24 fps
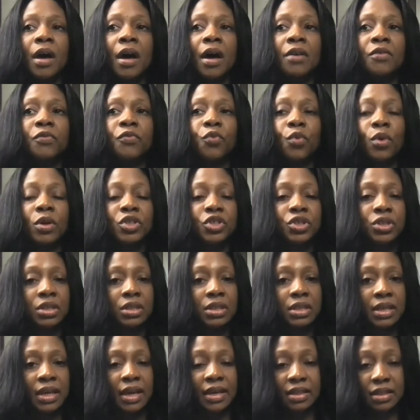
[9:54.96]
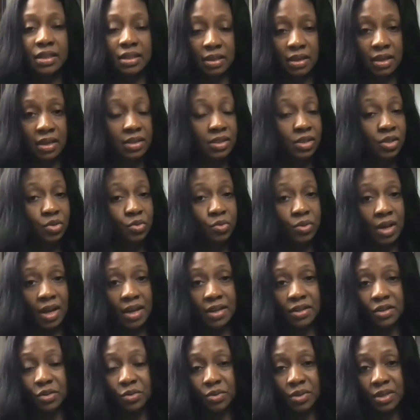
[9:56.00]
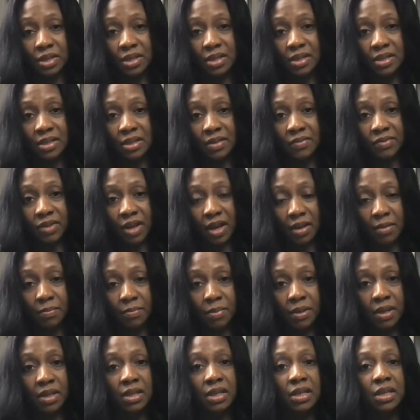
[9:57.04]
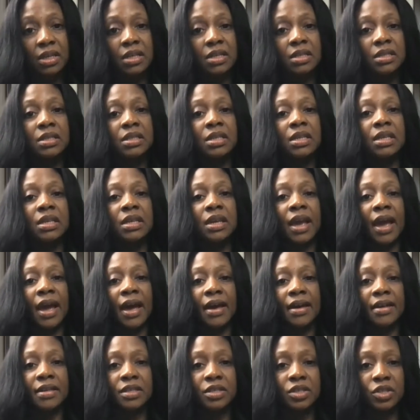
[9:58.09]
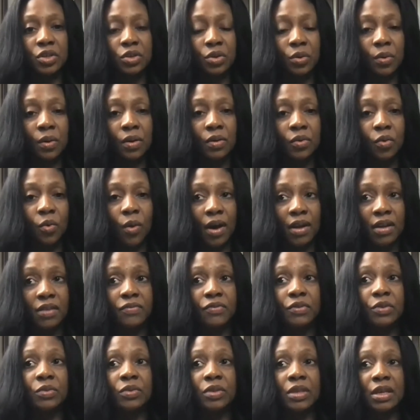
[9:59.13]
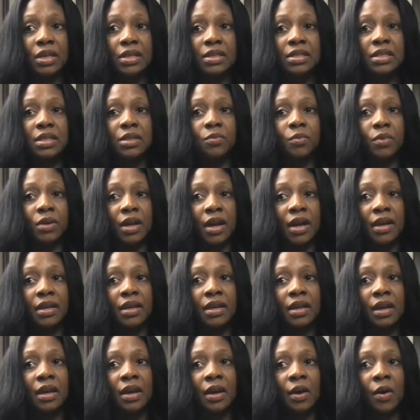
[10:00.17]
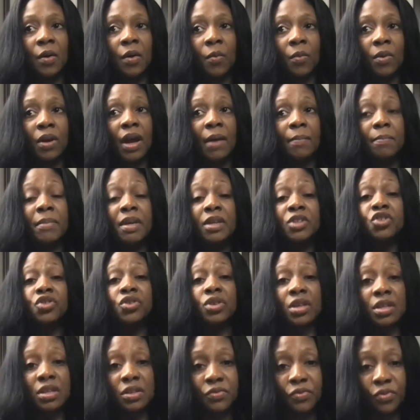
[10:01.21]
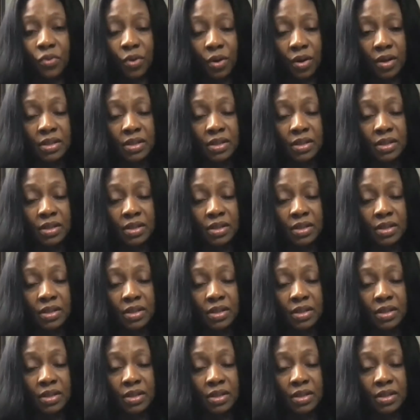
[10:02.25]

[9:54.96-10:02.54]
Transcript: Unfortunately, he has a new diagnosis of diabetes. He has, quite a few things. And when I mentioned, for